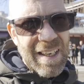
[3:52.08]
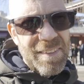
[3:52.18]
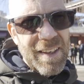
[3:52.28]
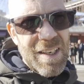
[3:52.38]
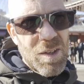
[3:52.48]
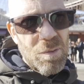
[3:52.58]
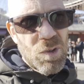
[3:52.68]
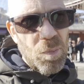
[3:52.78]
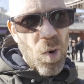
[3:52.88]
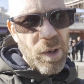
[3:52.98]
I think there
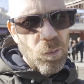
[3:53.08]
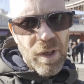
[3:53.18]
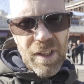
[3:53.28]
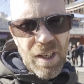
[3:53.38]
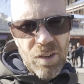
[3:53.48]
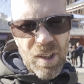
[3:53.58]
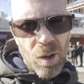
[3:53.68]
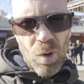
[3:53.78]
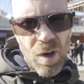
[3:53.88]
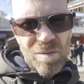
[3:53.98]
comes a point where you go, you
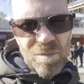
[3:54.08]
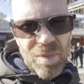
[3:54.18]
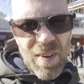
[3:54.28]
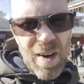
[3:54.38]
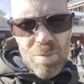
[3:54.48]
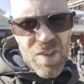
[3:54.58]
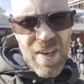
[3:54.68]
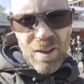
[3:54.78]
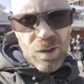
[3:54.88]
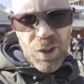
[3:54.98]
know what, I'm
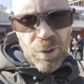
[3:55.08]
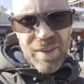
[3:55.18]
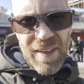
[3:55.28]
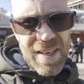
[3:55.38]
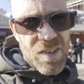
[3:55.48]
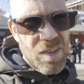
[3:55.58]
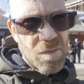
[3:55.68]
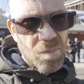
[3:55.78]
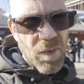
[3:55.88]
settled doing this.